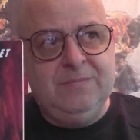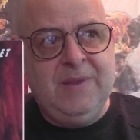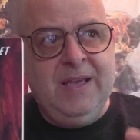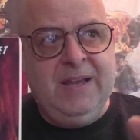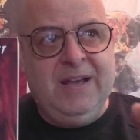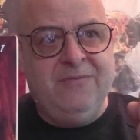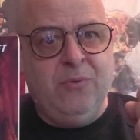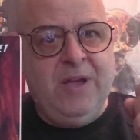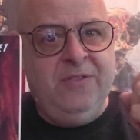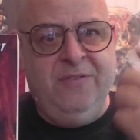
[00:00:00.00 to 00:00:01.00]
And I've
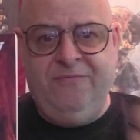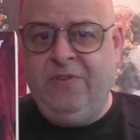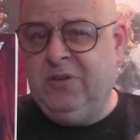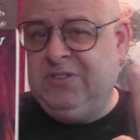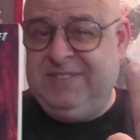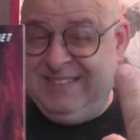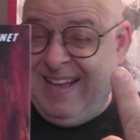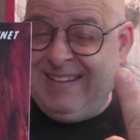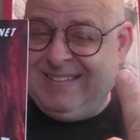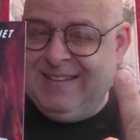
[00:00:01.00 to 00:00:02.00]
read the first
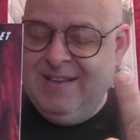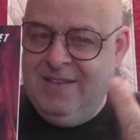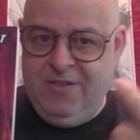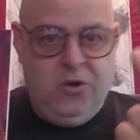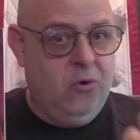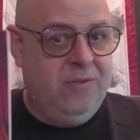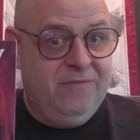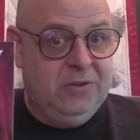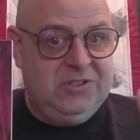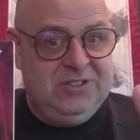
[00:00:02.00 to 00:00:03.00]
set, the Earth
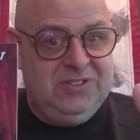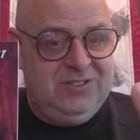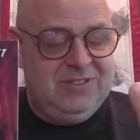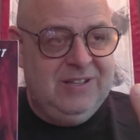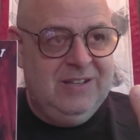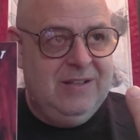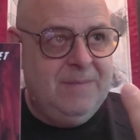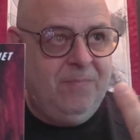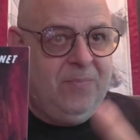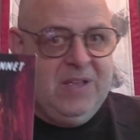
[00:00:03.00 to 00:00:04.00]
Verses,
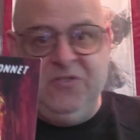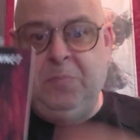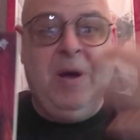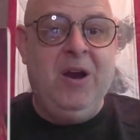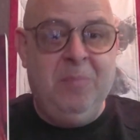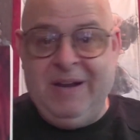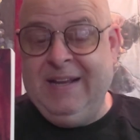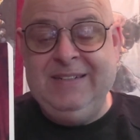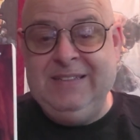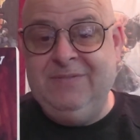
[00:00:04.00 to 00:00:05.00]
inspired by
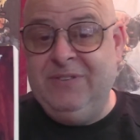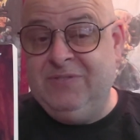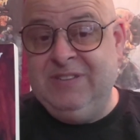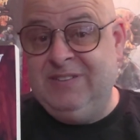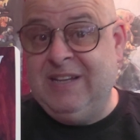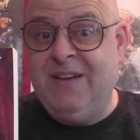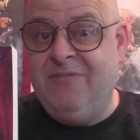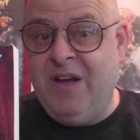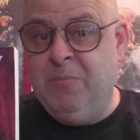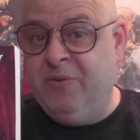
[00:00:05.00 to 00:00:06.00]
1950s
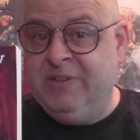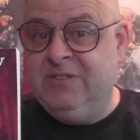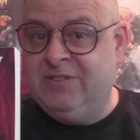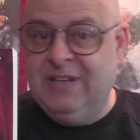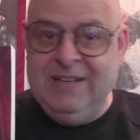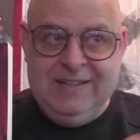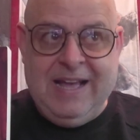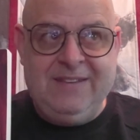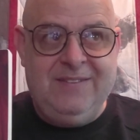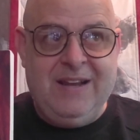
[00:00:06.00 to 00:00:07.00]
sci-fi movies.
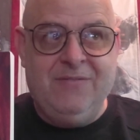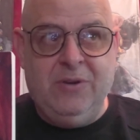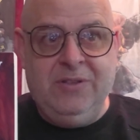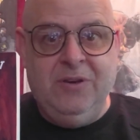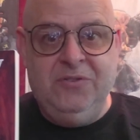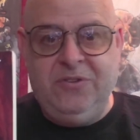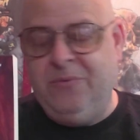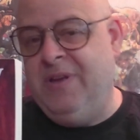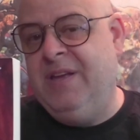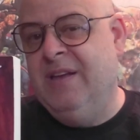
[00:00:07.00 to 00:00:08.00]
That set, I've read those
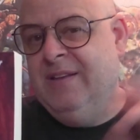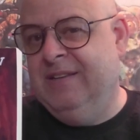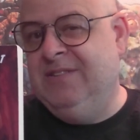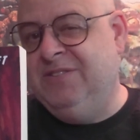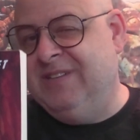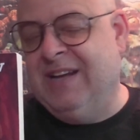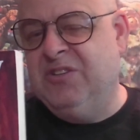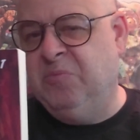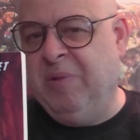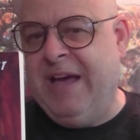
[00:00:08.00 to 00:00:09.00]
3. Then she's got a
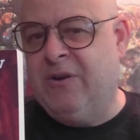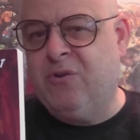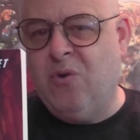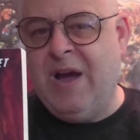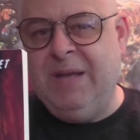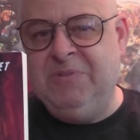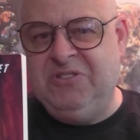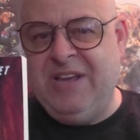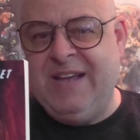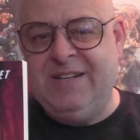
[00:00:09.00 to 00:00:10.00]
splatter crime
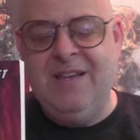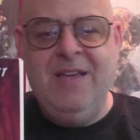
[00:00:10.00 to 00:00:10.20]
set,